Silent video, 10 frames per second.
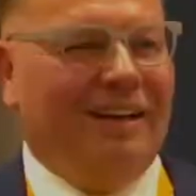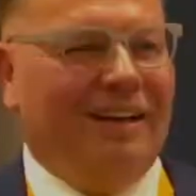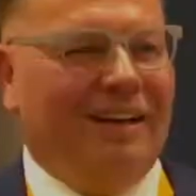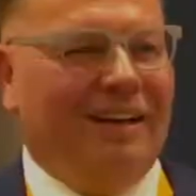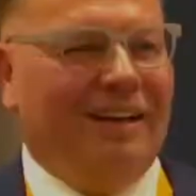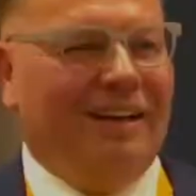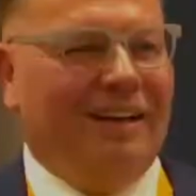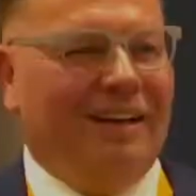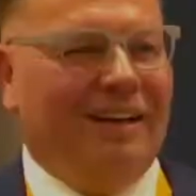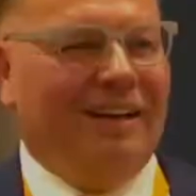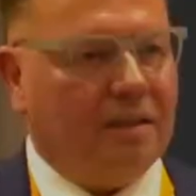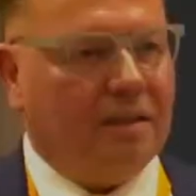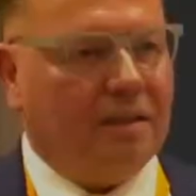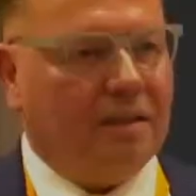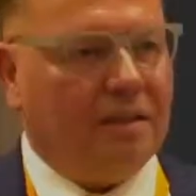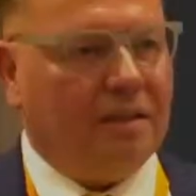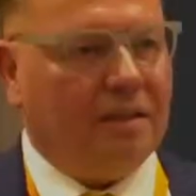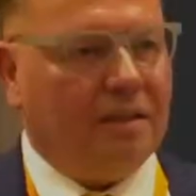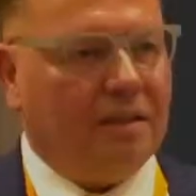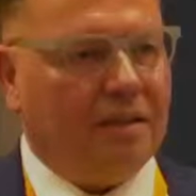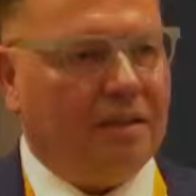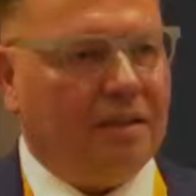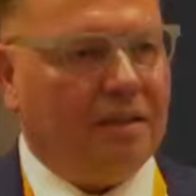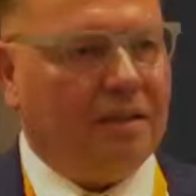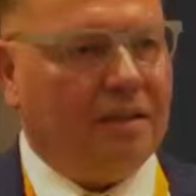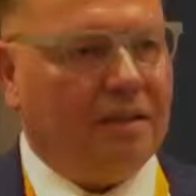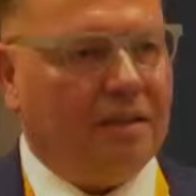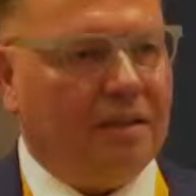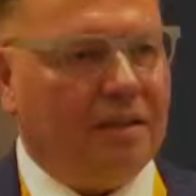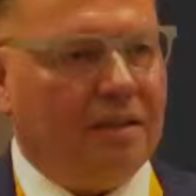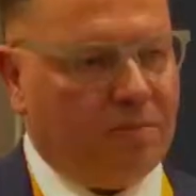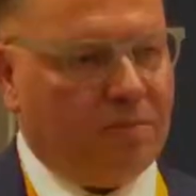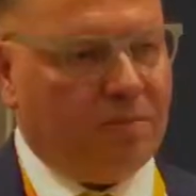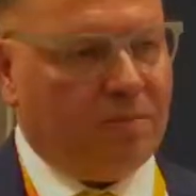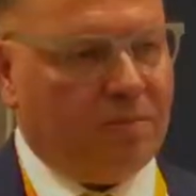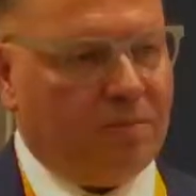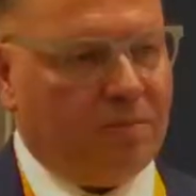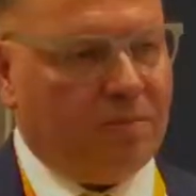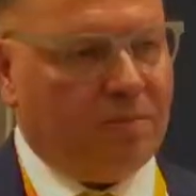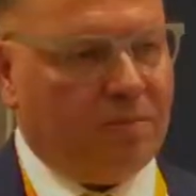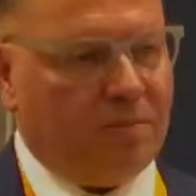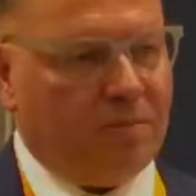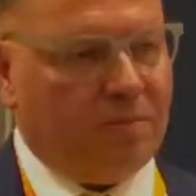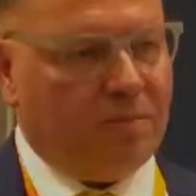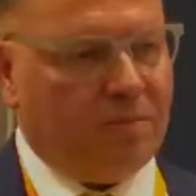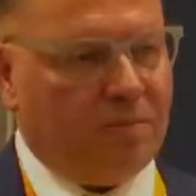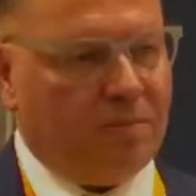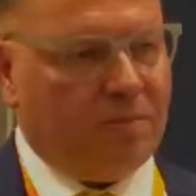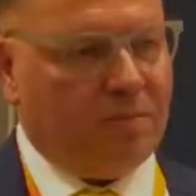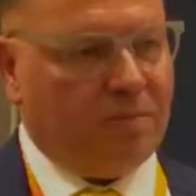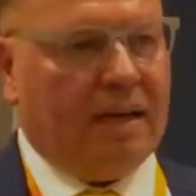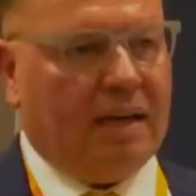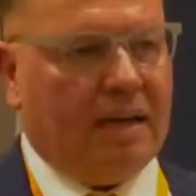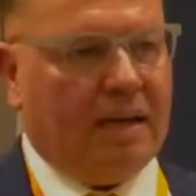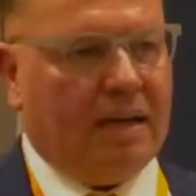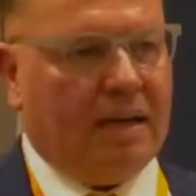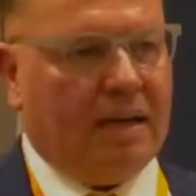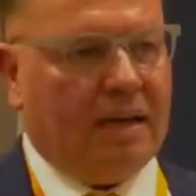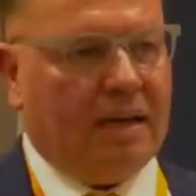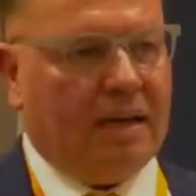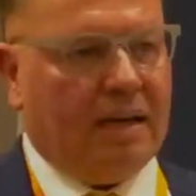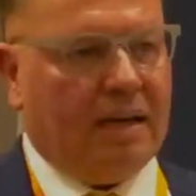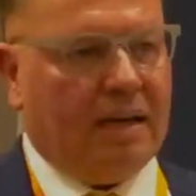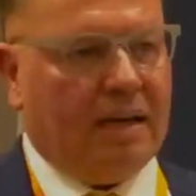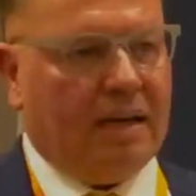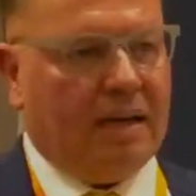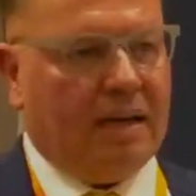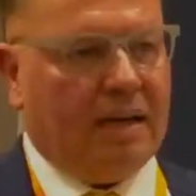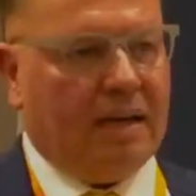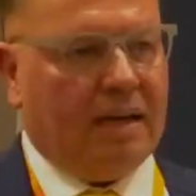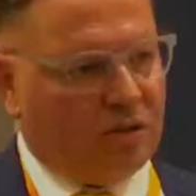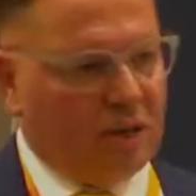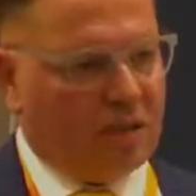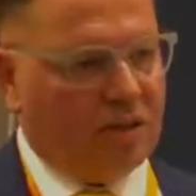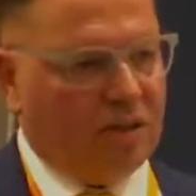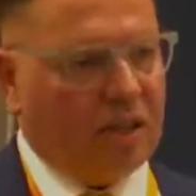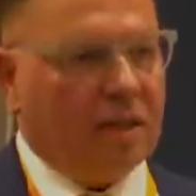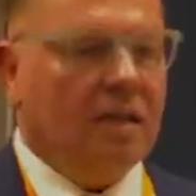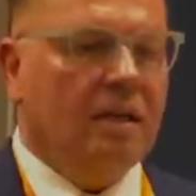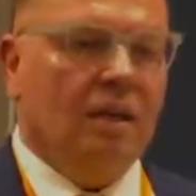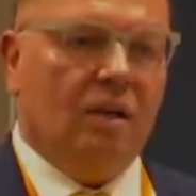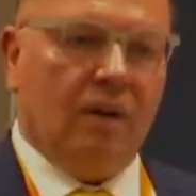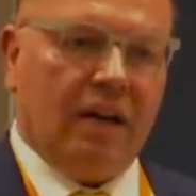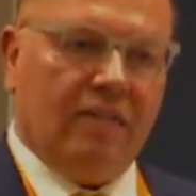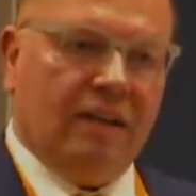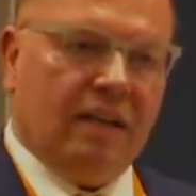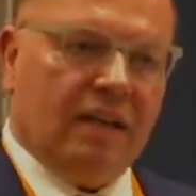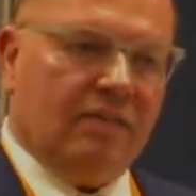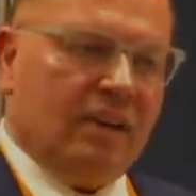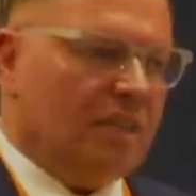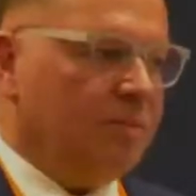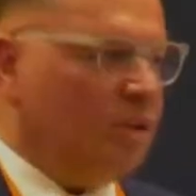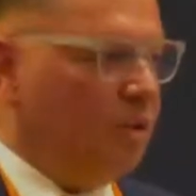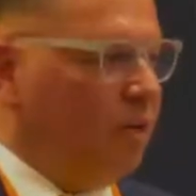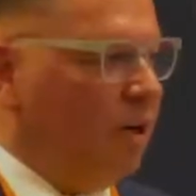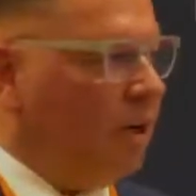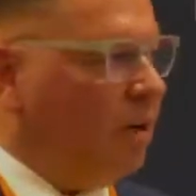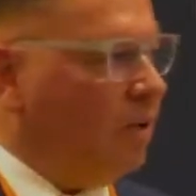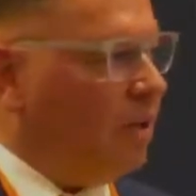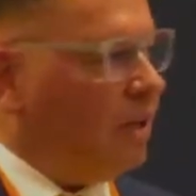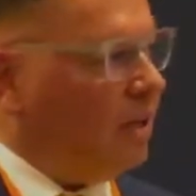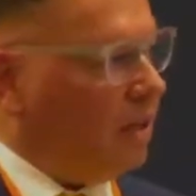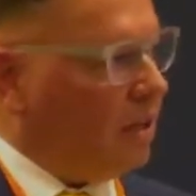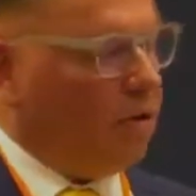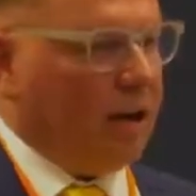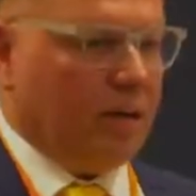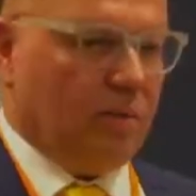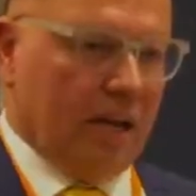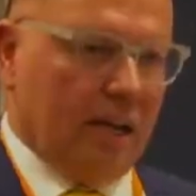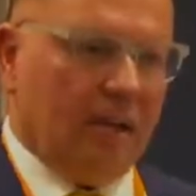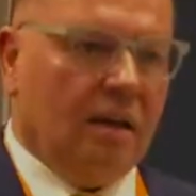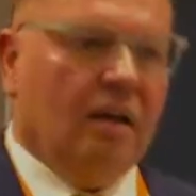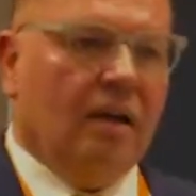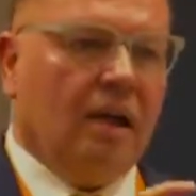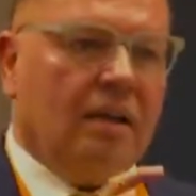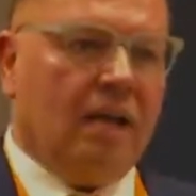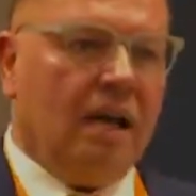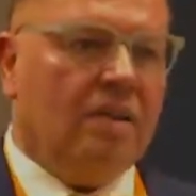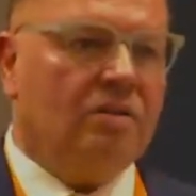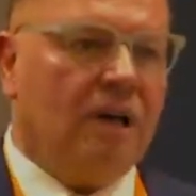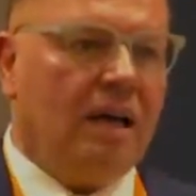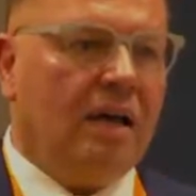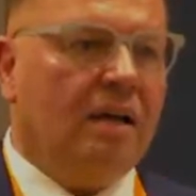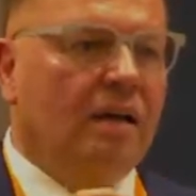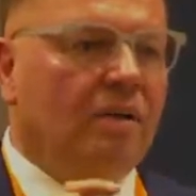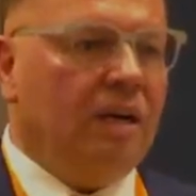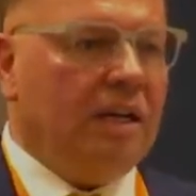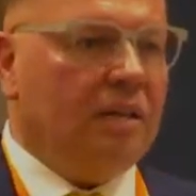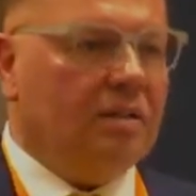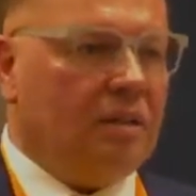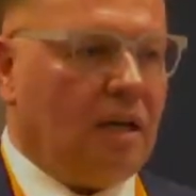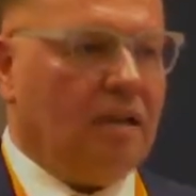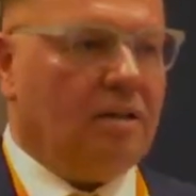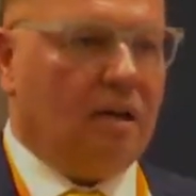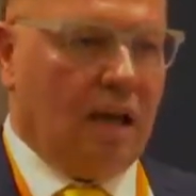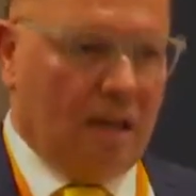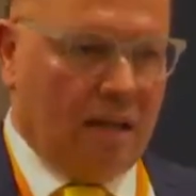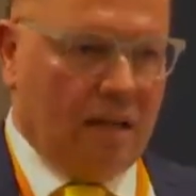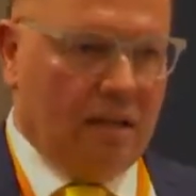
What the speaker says: other kind of the very sort of investment speak risks can be managed, and those can often be managed by structuring whatever investment you're working with in the correct way. And here's where we need to stand together